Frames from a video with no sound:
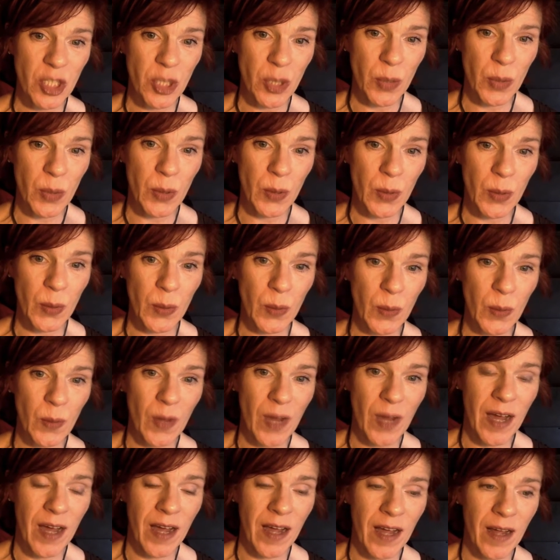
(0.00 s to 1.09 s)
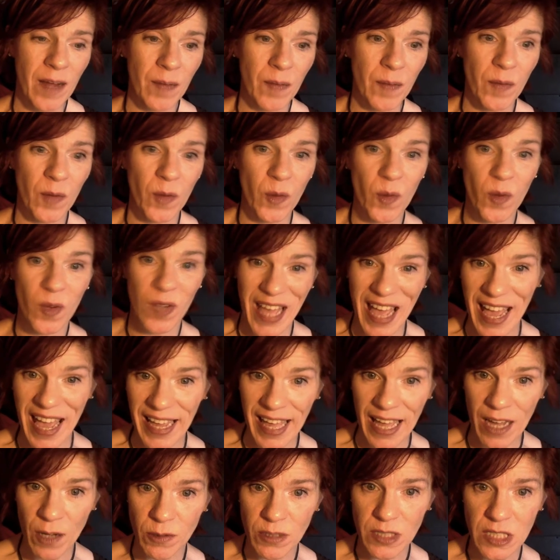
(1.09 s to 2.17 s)
through Google
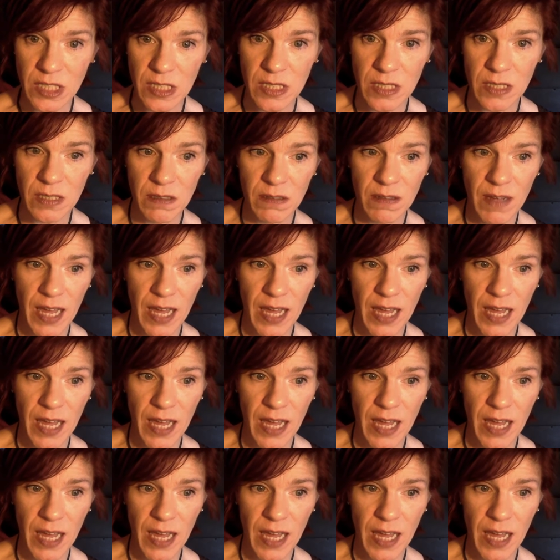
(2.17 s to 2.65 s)
Hangouts.